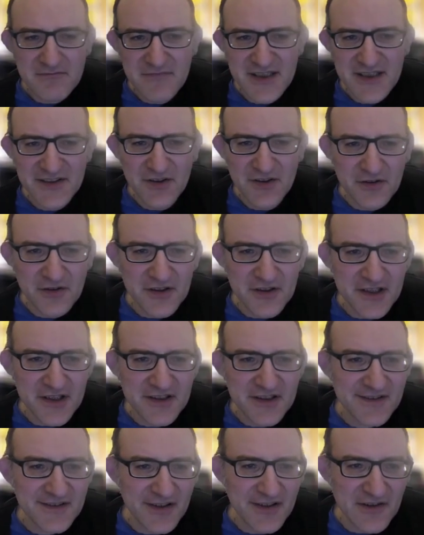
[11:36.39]
it's not
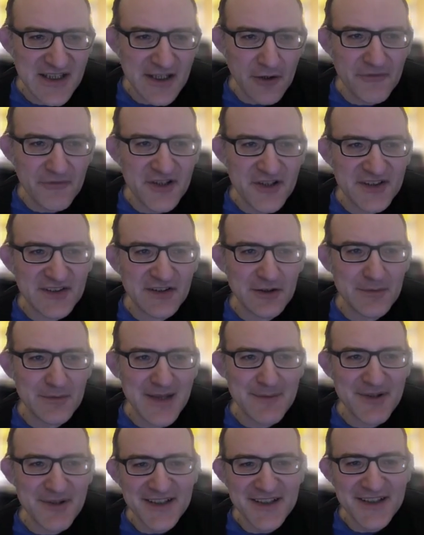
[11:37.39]
totally obvious to
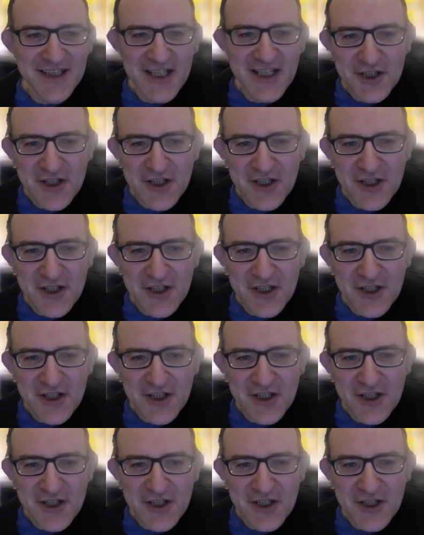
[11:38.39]
me, but,